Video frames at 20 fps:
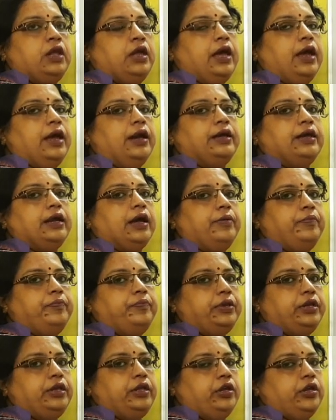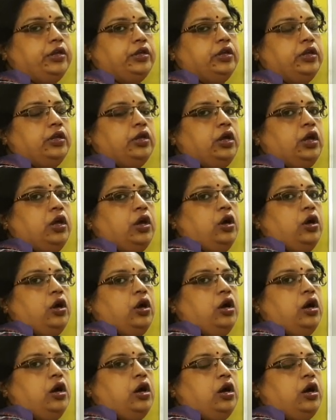and time period
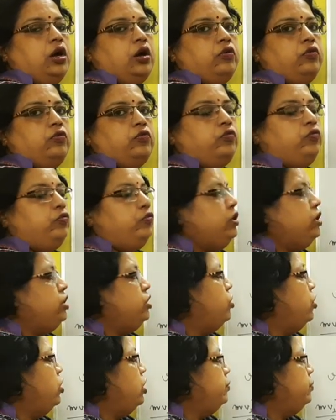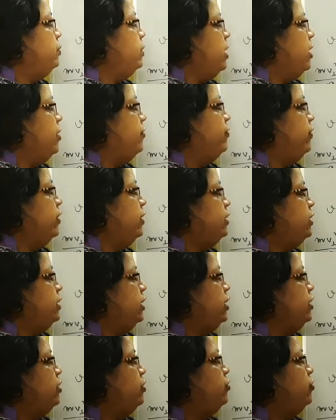will not be
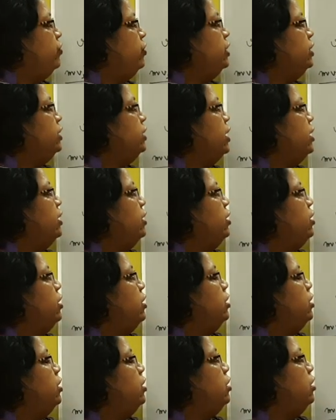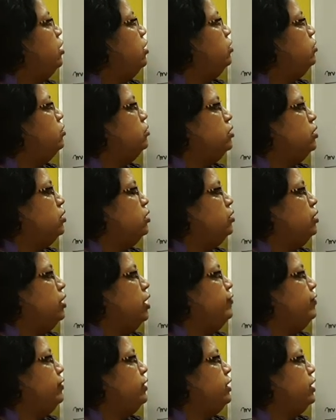affected whether
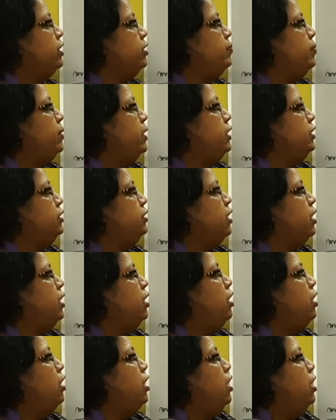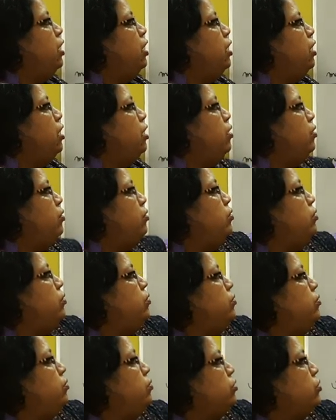affected by the
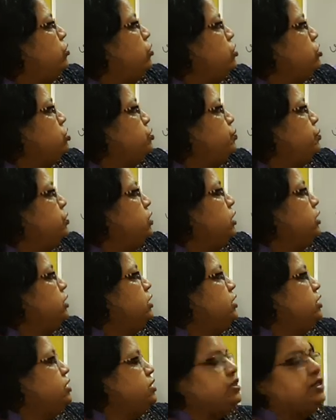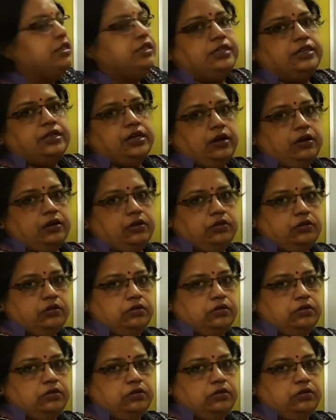cross product, that is theta.